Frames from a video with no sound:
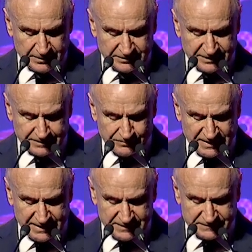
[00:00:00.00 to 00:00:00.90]
third
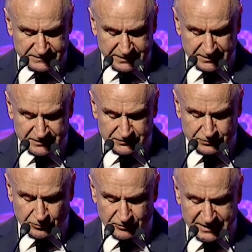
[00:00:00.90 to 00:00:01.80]
place in
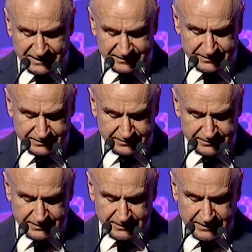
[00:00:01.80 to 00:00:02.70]
Stuttgart,
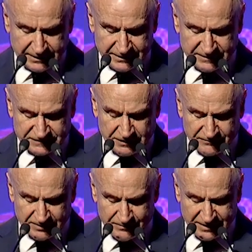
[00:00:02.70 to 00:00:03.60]
and
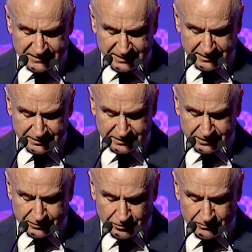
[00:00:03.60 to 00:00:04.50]
silver medal in
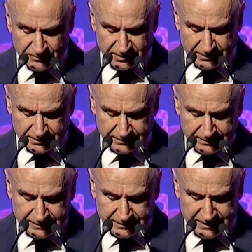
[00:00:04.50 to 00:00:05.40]
Rome,
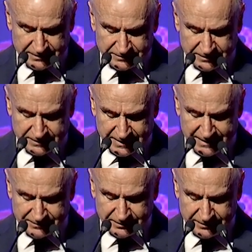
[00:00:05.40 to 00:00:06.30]
nineteen
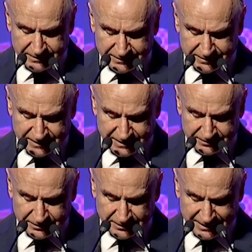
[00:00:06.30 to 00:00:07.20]
hundred and
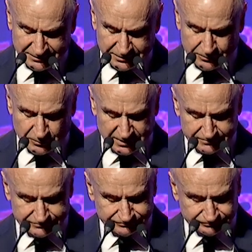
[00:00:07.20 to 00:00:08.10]
nineteen oh
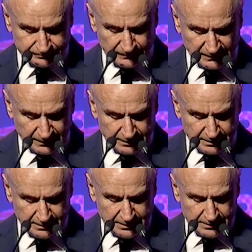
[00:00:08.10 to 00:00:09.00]
one.
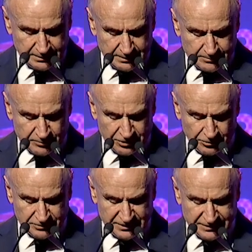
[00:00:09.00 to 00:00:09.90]

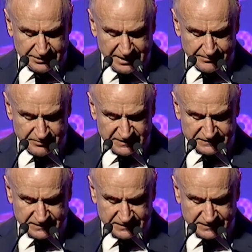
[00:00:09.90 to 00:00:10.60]
Beyond the numbers